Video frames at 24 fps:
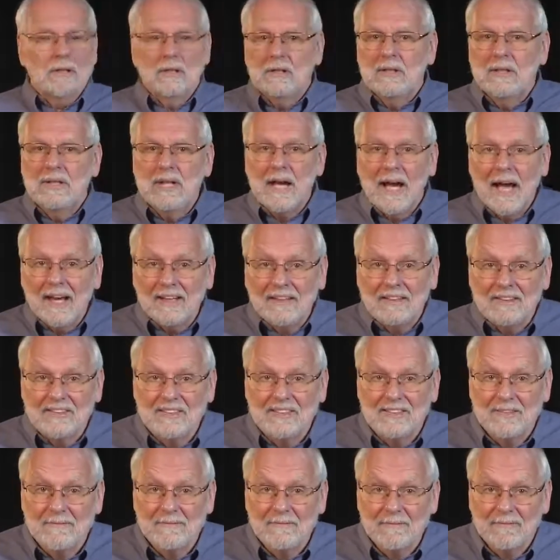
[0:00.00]

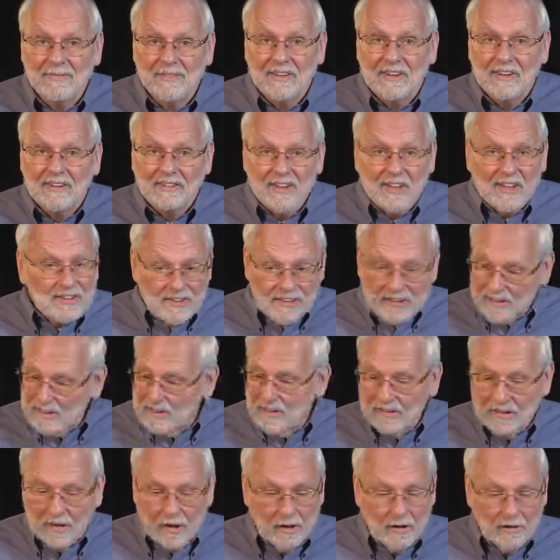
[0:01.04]
Yikes! This
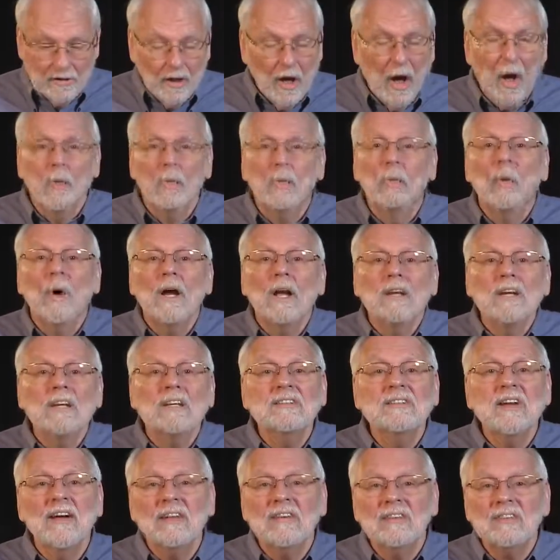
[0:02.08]
isn't a, a one
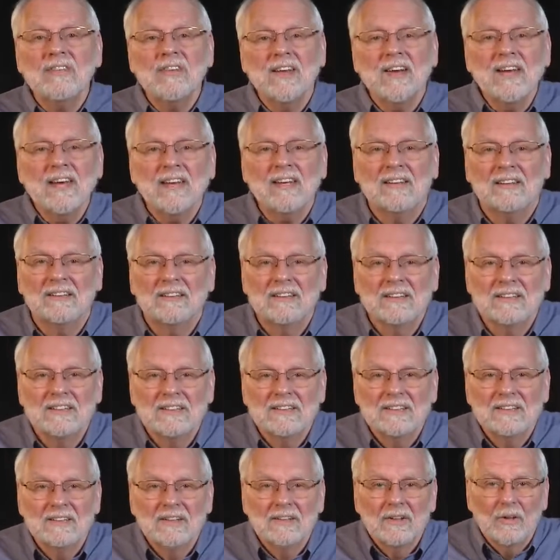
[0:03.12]
and done thing.
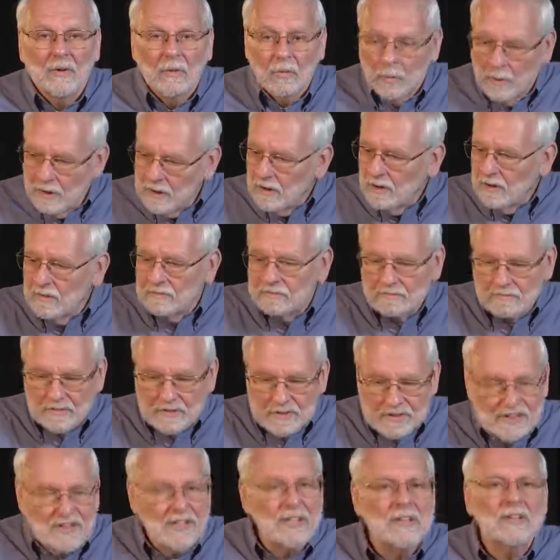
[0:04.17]
We don't
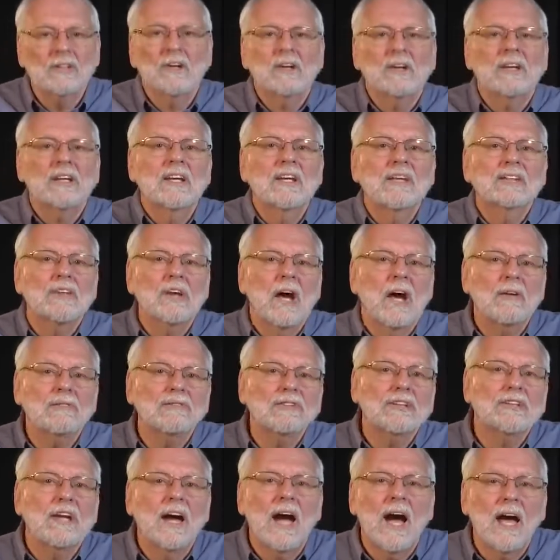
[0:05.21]
send our kids off
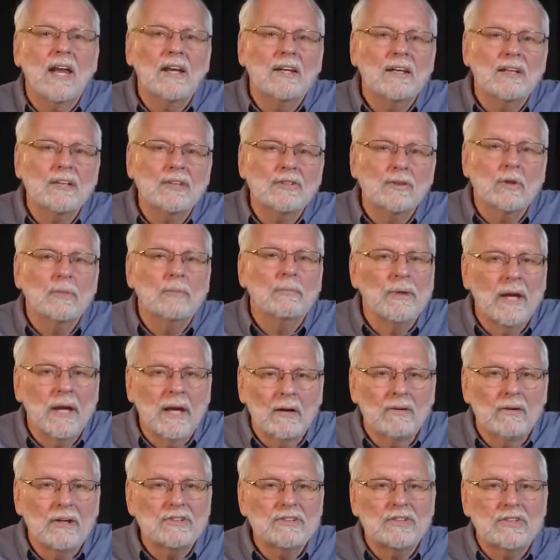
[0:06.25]
to college or
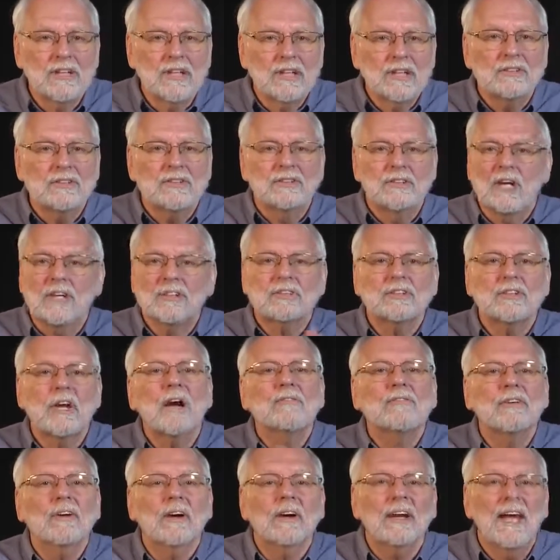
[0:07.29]
marriage and then dust
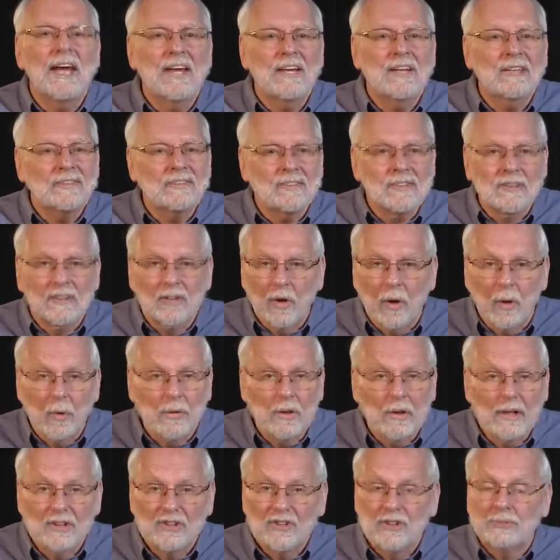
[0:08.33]
off our hands and
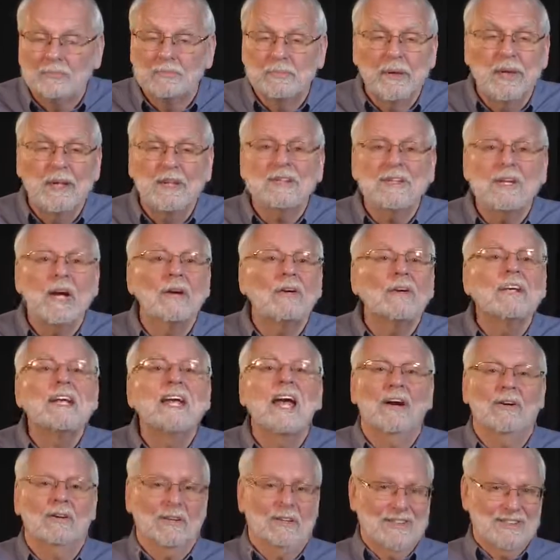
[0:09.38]
go spend their
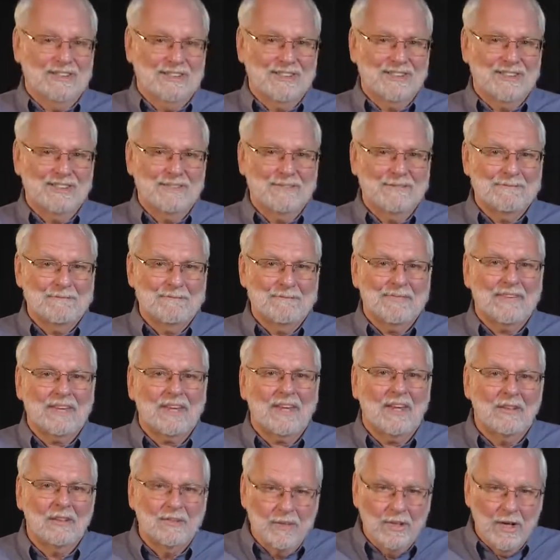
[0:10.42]
inheritance.
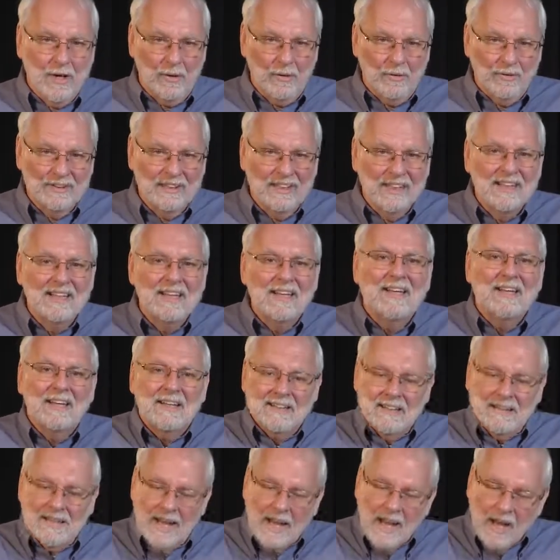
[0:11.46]
No.
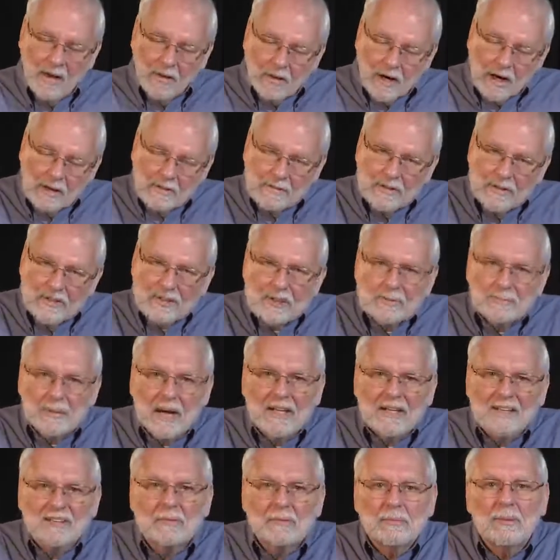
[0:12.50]
Now our
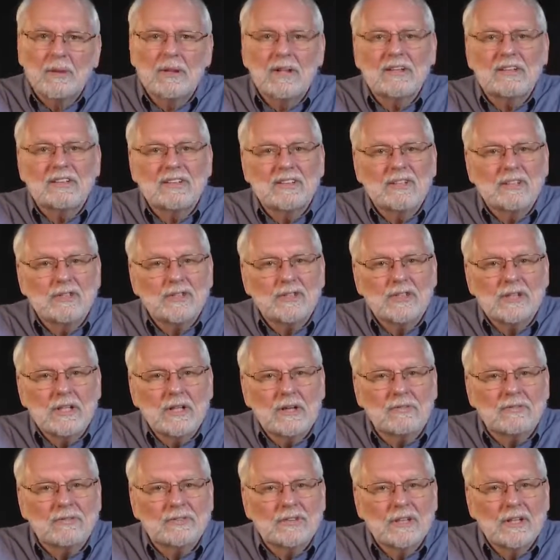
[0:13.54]
responsibilities
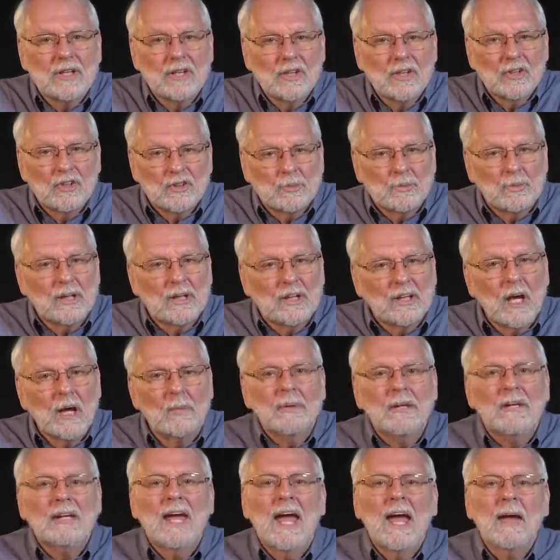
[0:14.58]
shift to
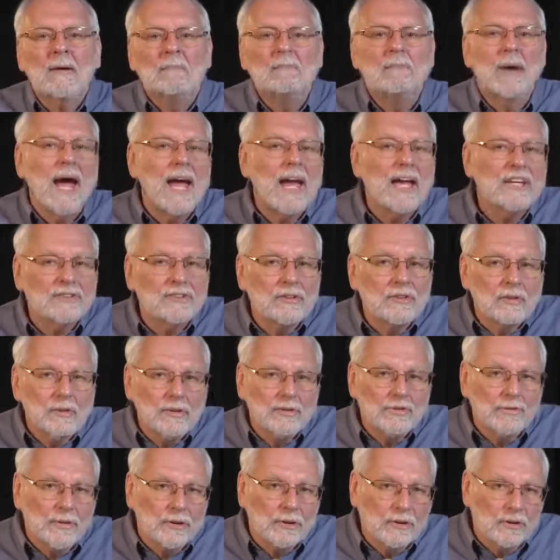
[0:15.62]
becoming ambassadors
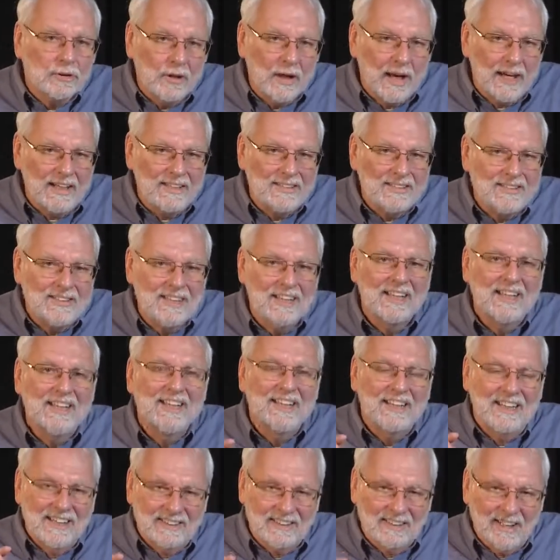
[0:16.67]
for Christ
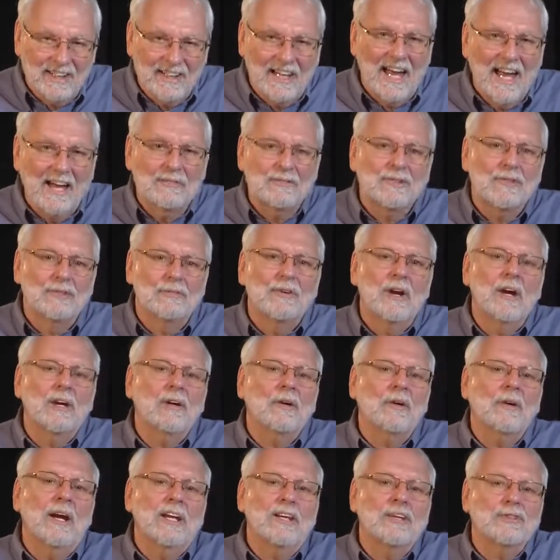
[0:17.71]
in the lives of our
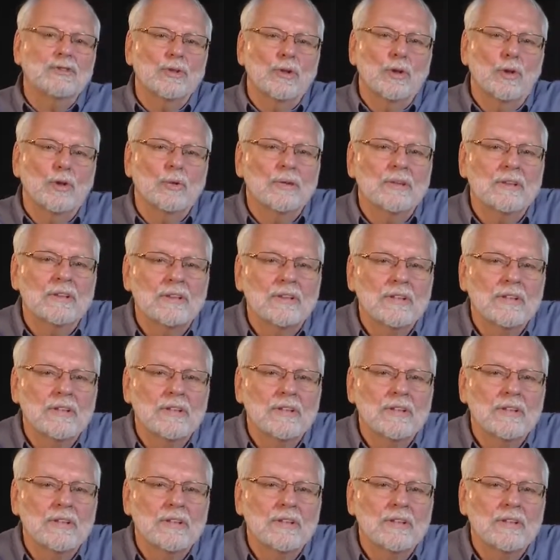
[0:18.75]
grandchildren.